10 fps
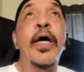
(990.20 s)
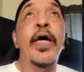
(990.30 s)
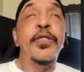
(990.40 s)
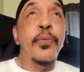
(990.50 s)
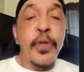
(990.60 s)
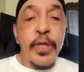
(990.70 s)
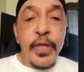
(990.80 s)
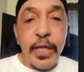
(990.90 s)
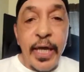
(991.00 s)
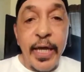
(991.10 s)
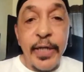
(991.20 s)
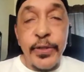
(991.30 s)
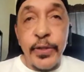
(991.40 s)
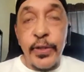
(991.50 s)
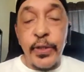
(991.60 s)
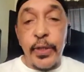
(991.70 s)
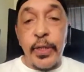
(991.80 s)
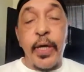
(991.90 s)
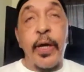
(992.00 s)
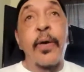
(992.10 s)
as you would at class.
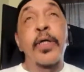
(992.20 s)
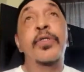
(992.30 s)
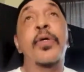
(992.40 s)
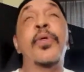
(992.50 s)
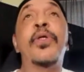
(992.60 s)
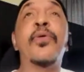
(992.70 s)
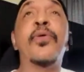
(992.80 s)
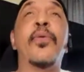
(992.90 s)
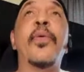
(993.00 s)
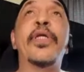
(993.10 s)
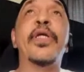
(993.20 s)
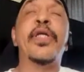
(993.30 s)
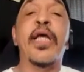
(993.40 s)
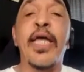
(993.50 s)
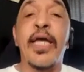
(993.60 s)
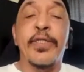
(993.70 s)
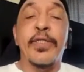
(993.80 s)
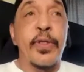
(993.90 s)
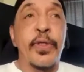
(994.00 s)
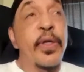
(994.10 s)
So when we did the
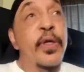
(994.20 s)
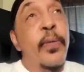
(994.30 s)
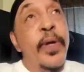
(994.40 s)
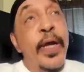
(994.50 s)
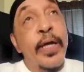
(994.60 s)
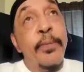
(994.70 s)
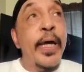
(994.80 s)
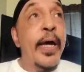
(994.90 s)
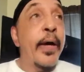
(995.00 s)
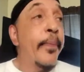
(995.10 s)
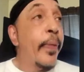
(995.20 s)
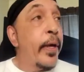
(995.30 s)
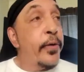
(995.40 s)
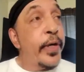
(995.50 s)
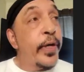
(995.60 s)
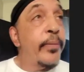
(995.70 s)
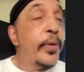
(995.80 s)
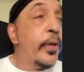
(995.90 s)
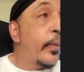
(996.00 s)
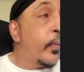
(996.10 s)
classes, and we had them down in New
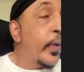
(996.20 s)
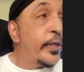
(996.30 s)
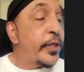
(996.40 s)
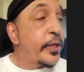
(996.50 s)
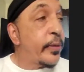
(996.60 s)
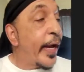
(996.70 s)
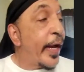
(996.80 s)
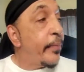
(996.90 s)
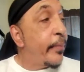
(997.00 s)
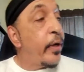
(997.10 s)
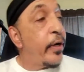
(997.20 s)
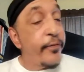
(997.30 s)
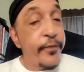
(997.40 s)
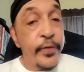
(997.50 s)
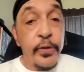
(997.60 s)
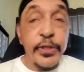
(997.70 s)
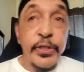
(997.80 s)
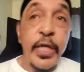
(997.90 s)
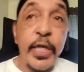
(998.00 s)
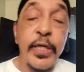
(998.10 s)
Haven on Wednesdays, and we had them in Hartford on
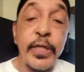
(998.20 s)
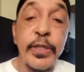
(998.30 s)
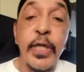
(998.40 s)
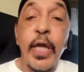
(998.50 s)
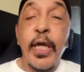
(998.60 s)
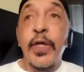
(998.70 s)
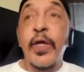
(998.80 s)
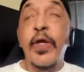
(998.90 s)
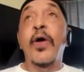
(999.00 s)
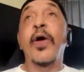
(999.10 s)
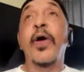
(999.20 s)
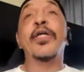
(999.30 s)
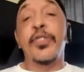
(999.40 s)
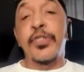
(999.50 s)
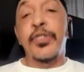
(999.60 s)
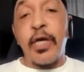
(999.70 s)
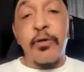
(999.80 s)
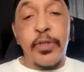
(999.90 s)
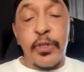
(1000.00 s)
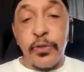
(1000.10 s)
Sundays. And I used to
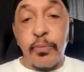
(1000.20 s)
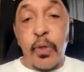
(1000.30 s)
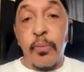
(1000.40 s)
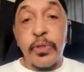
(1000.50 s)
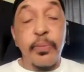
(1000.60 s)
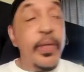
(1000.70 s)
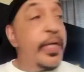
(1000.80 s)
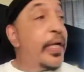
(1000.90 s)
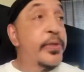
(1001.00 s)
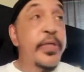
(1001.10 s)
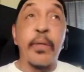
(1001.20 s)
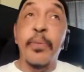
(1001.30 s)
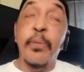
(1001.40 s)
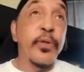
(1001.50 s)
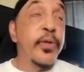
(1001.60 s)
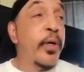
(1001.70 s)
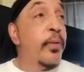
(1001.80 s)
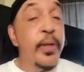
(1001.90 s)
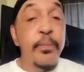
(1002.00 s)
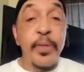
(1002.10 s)
cherish those moments, man. I was telling people you don't
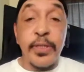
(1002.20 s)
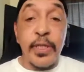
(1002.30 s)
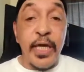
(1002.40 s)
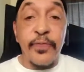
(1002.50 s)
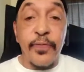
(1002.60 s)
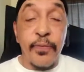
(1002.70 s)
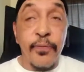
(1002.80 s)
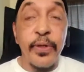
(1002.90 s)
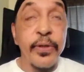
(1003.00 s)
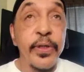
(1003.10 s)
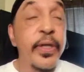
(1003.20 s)
want to miss class for real,